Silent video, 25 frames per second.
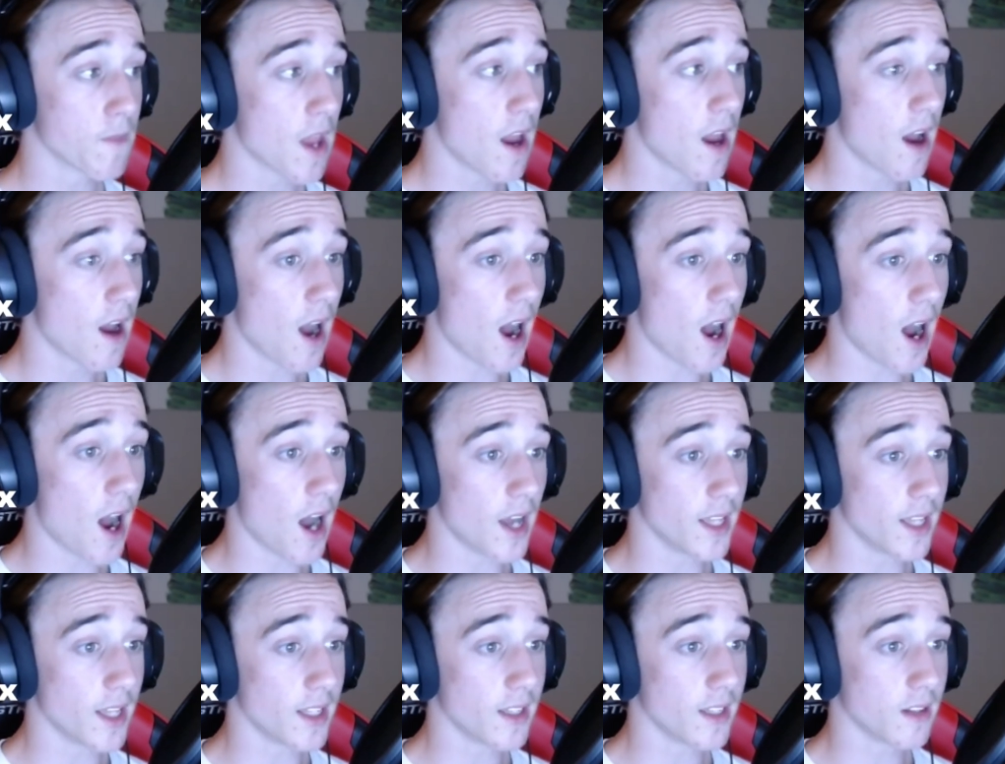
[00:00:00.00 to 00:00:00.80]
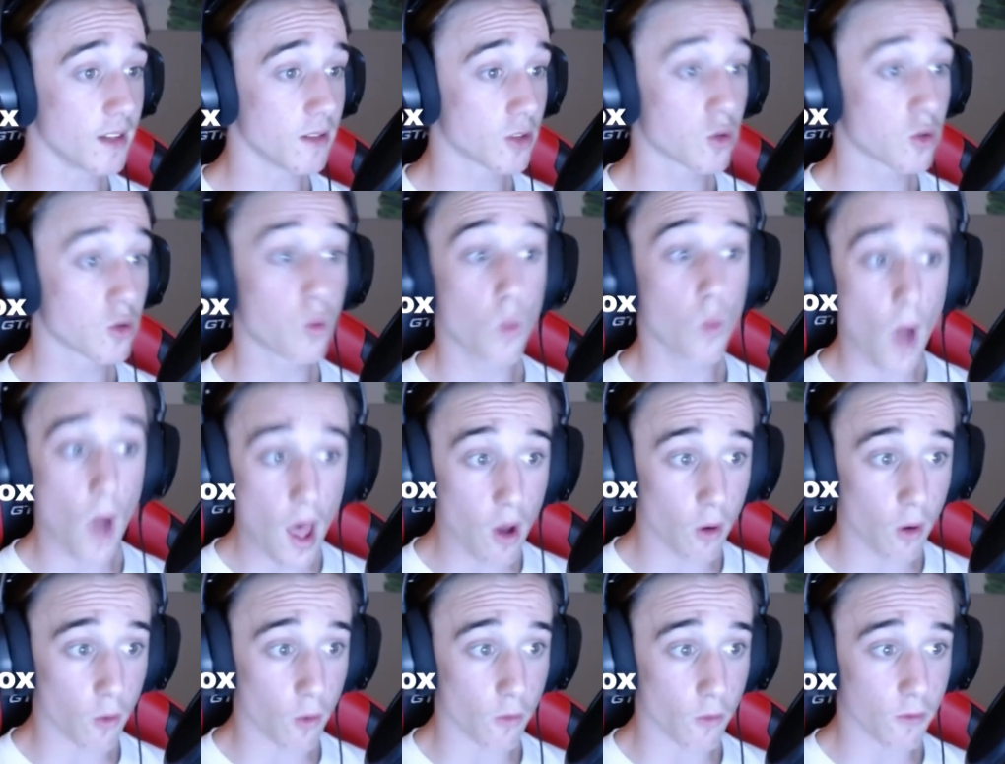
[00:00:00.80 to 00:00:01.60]

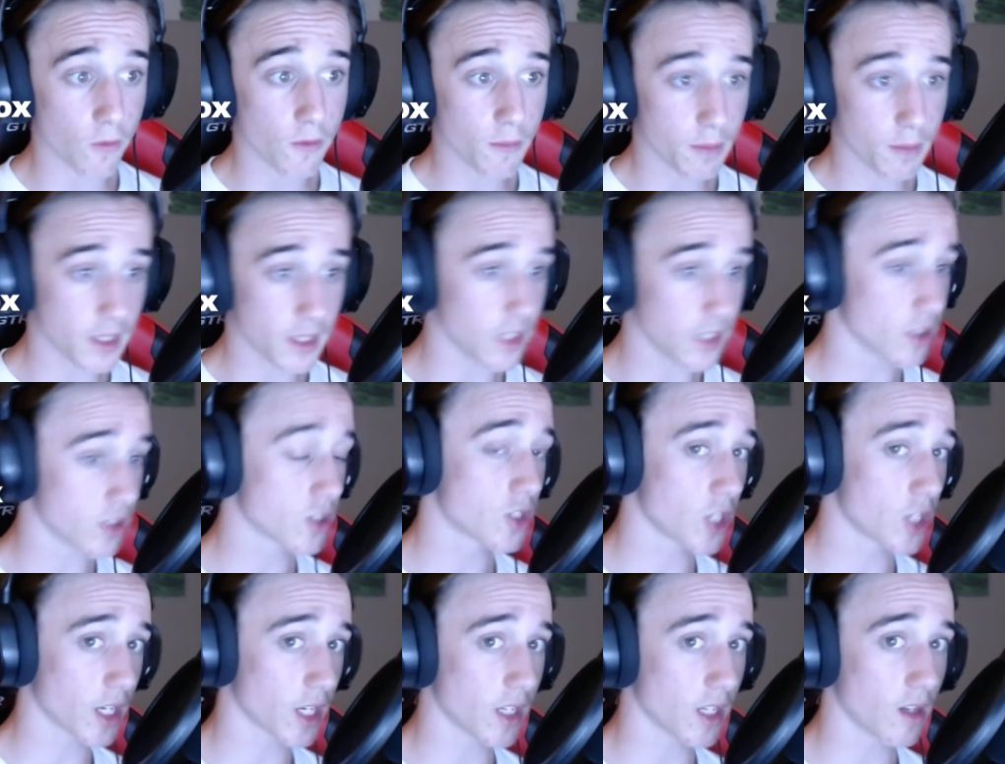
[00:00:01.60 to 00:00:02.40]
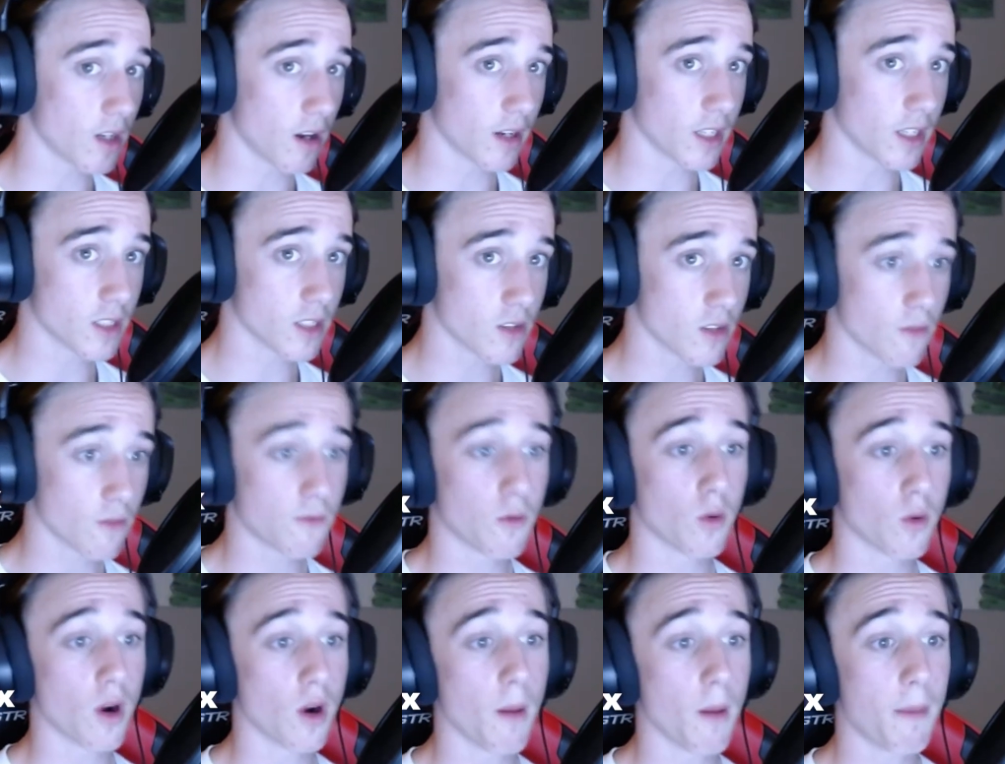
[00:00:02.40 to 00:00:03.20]
12-piece chicken nuggets
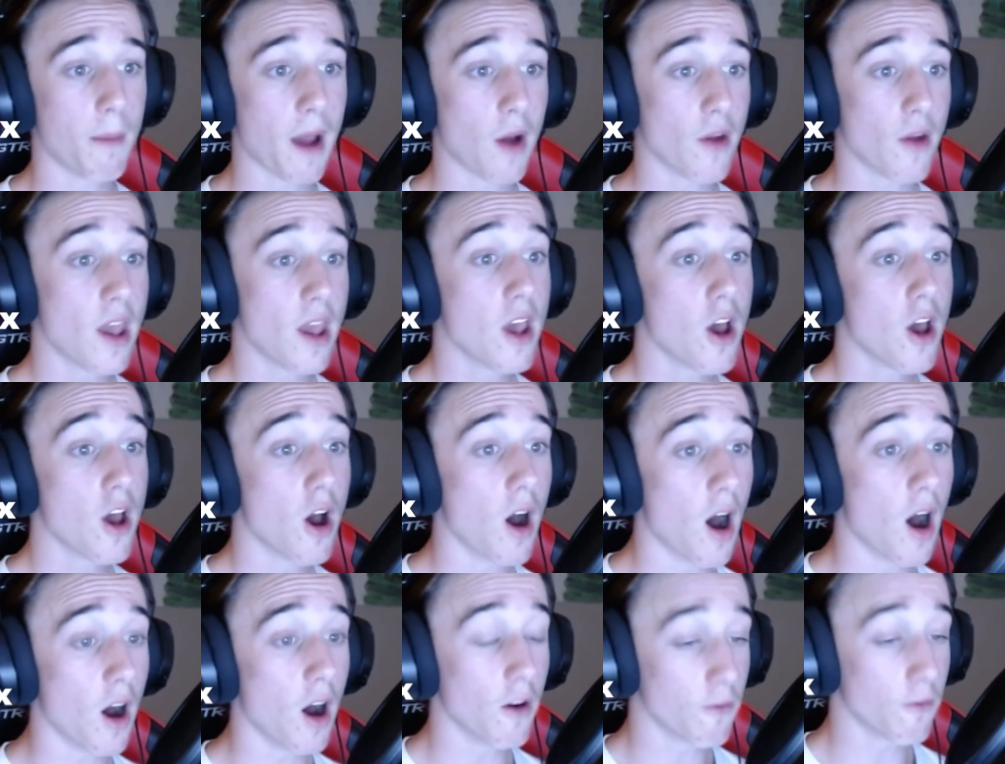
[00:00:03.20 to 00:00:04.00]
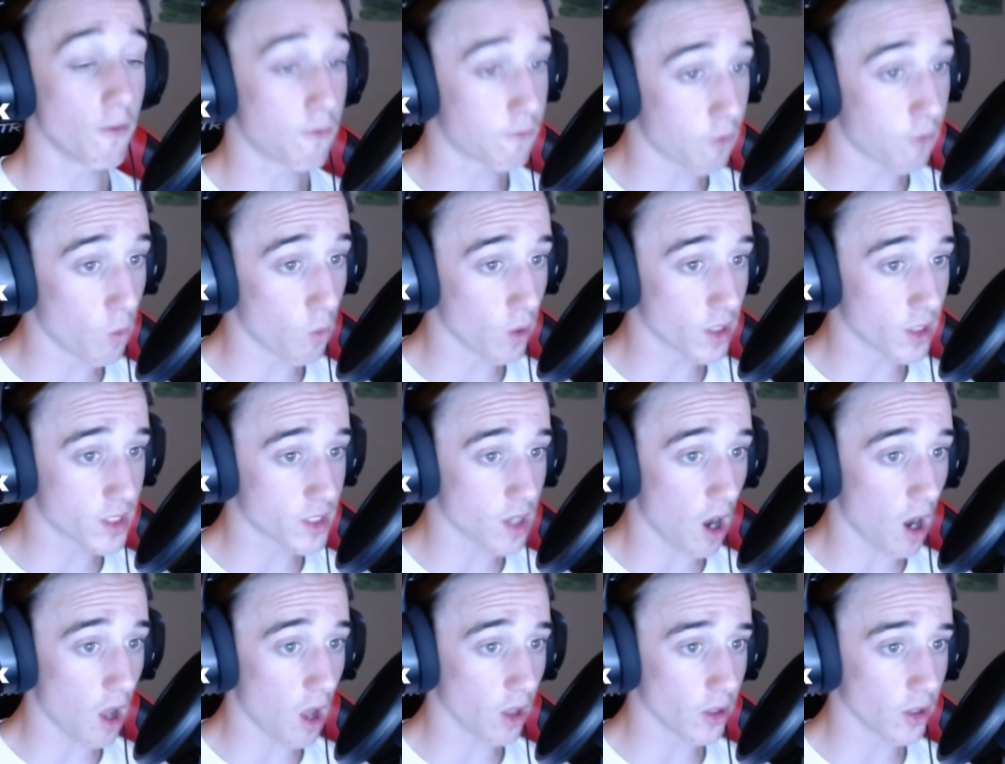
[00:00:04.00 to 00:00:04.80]
for about
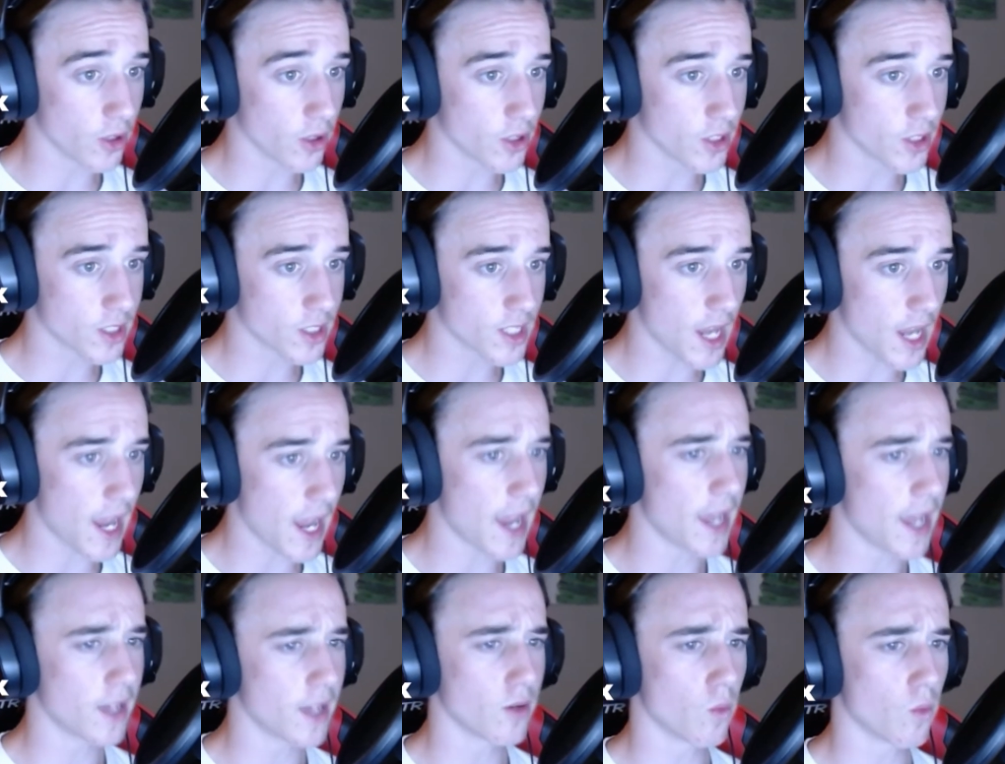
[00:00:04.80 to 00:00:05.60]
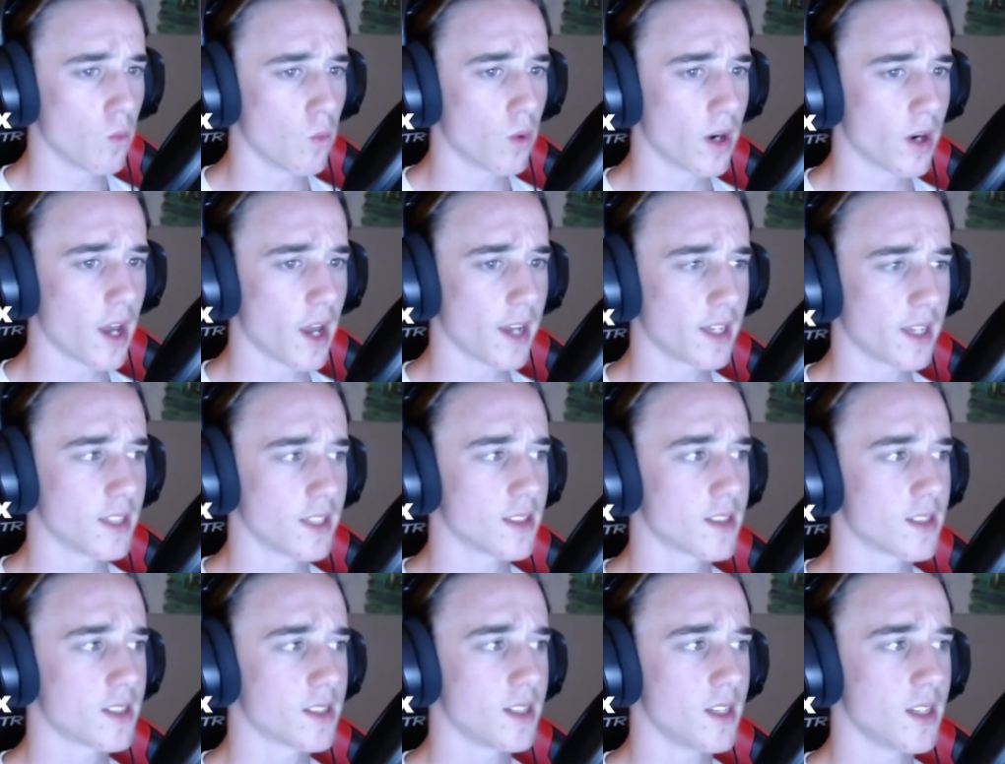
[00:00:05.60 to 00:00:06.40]
$4, and what I
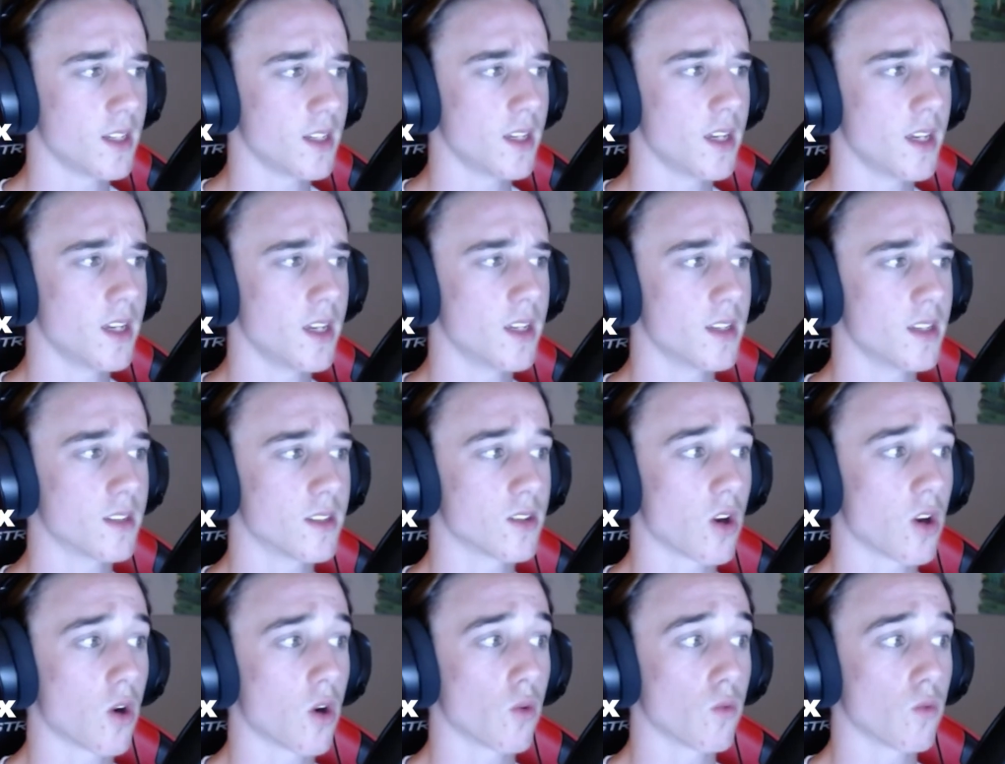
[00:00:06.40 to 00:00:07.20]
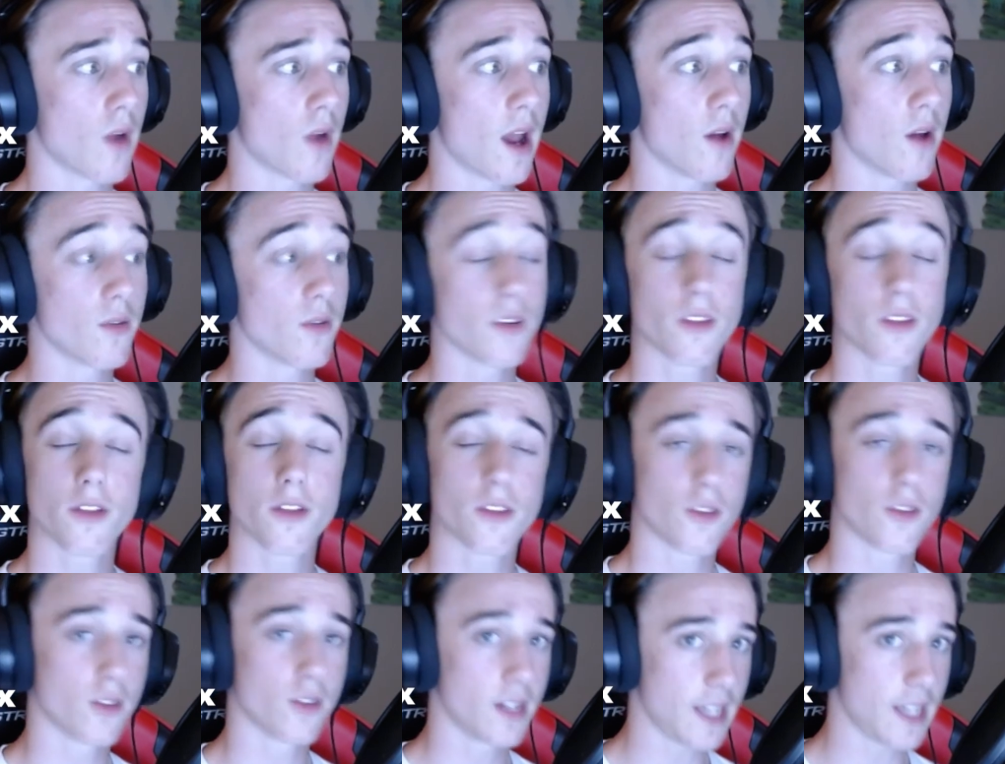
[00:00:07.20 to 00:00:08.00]
can see is around
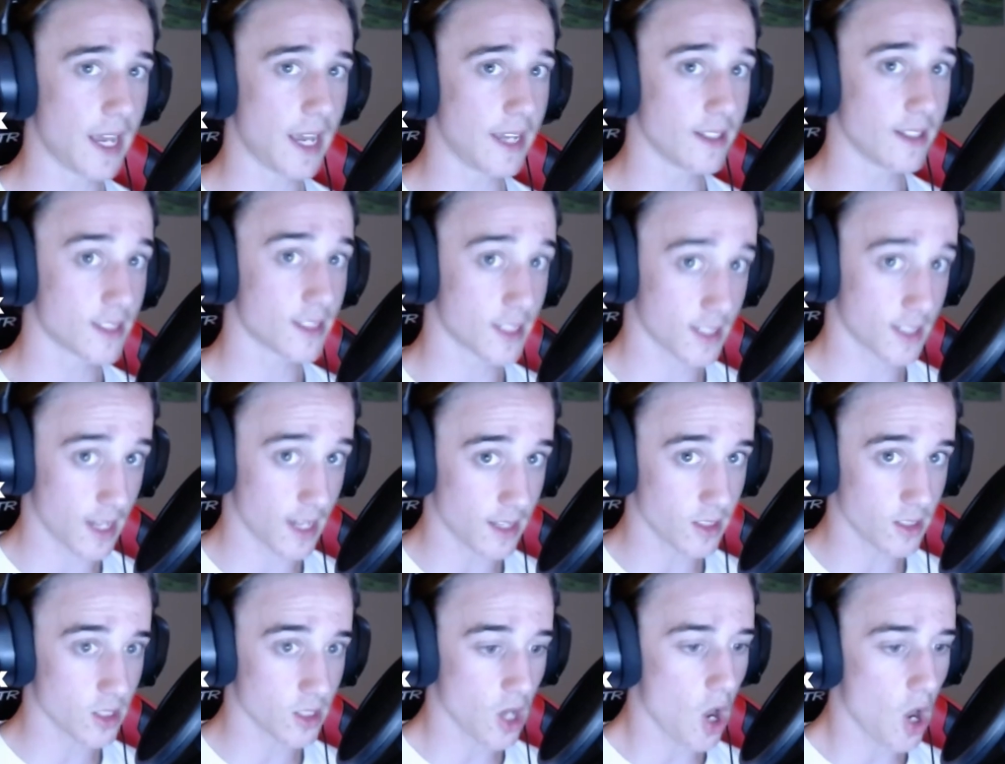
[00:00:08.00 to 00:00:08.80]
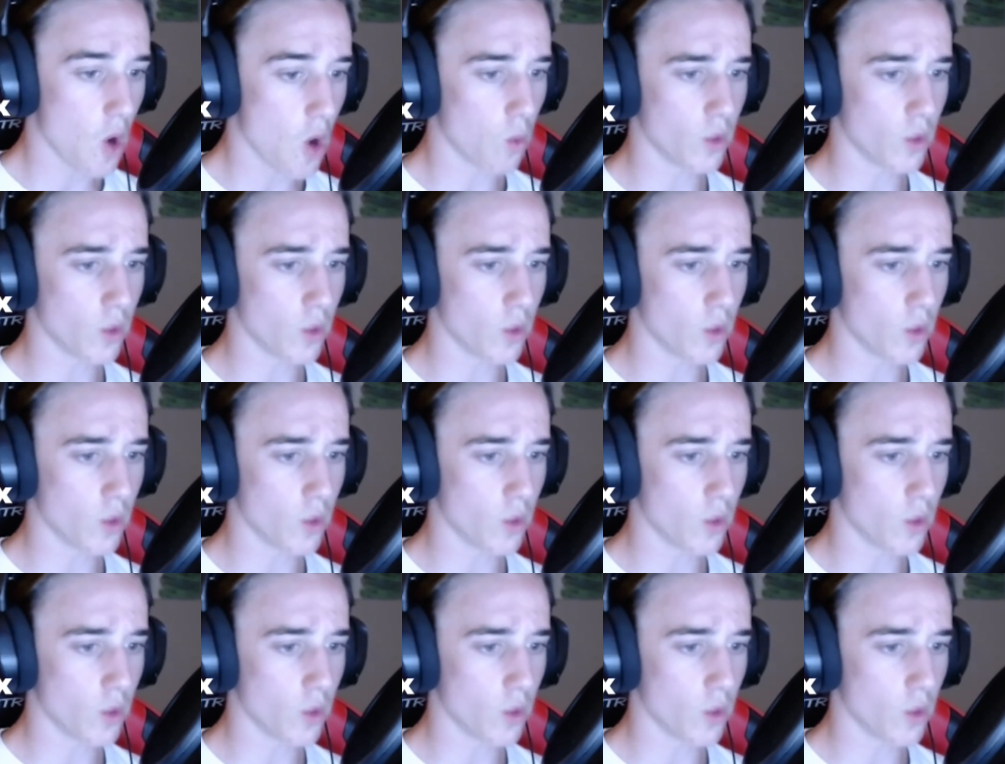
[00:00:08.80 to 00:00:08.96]
38 cents,